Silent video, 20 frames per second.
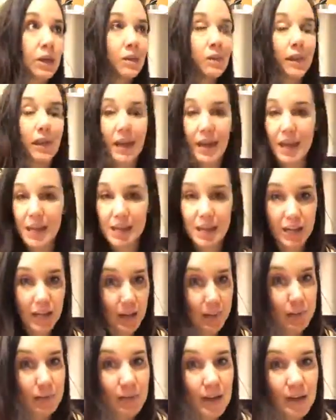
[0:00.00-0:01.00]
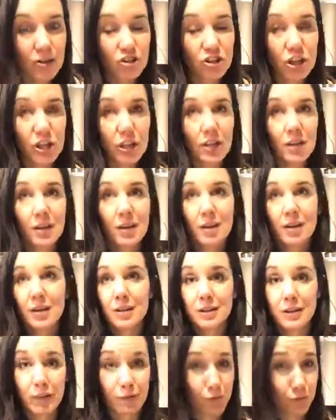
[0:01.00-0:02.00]
like 80 Day Obsession,
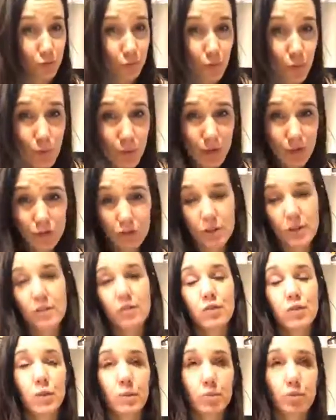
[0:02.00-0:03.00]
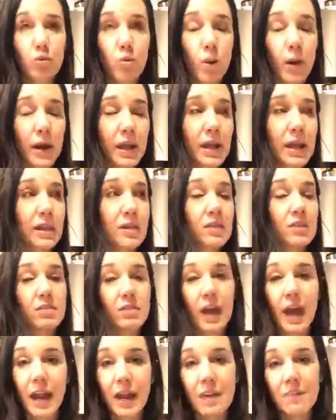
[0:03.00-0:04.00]
Lift 4, Transform 20, these
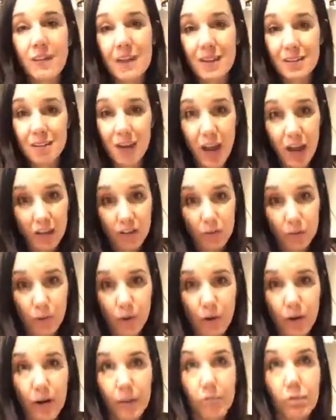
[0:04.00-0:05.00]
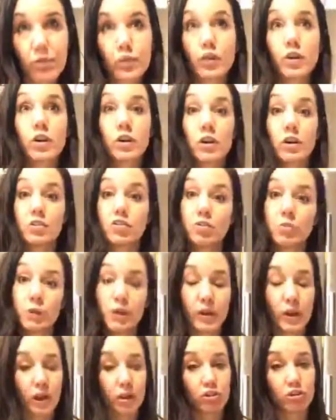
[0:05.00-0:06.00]
kind of intense programs, if you're doing a
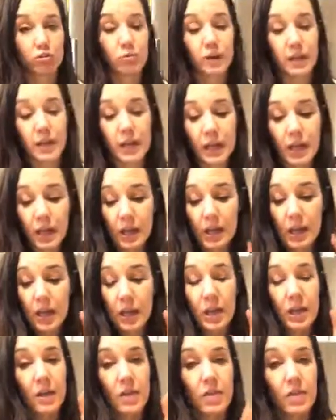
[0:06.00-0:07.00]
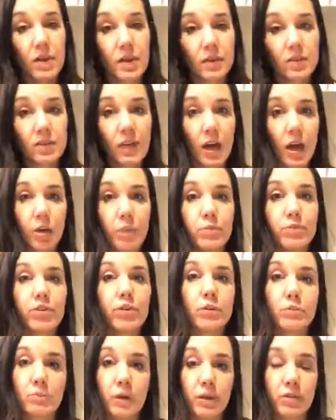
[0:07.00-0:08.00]
lot of training, this helps
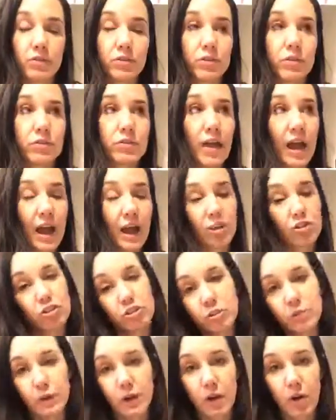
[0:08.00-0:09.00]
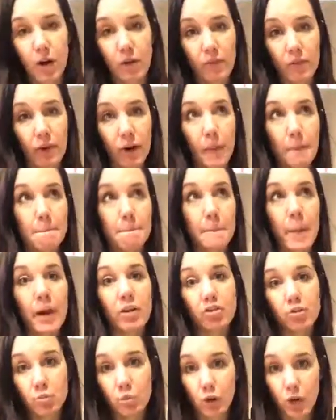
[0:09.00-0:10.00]
your muscles actually recover
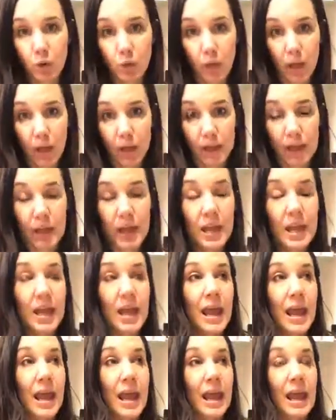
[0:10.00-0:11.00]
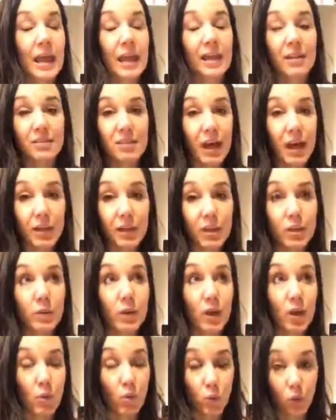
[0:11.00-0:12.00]
much more quickly. And I can tell you
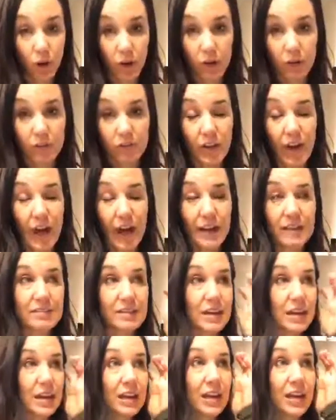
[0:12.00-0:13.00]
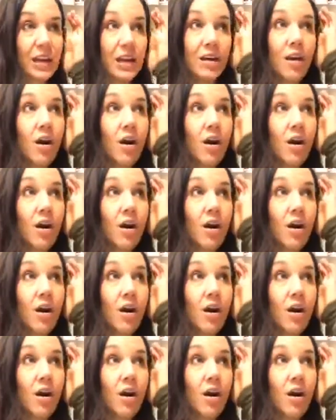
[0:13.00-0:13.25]
it works. I did